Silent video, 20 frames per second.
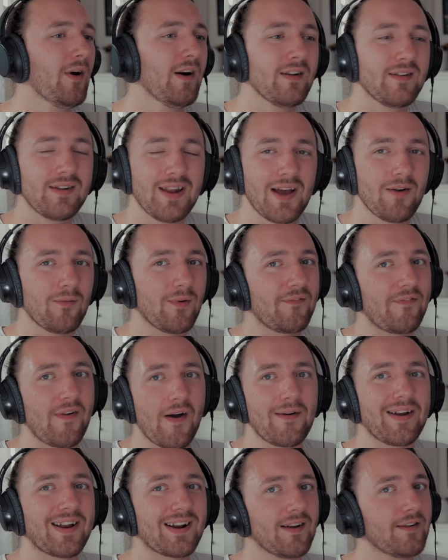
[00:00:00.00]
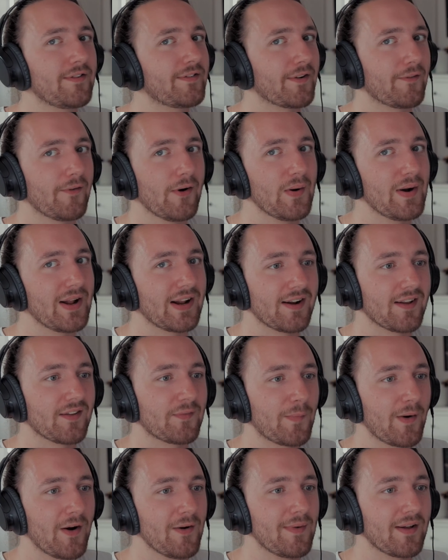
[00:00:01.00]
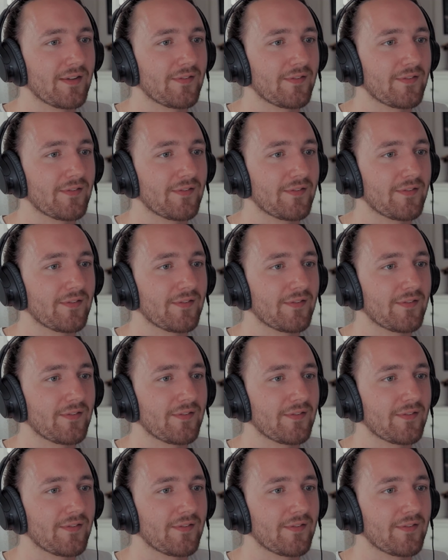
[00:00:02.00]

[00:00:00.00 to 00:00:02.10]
What? Nick, we're very close to ruining this bromance.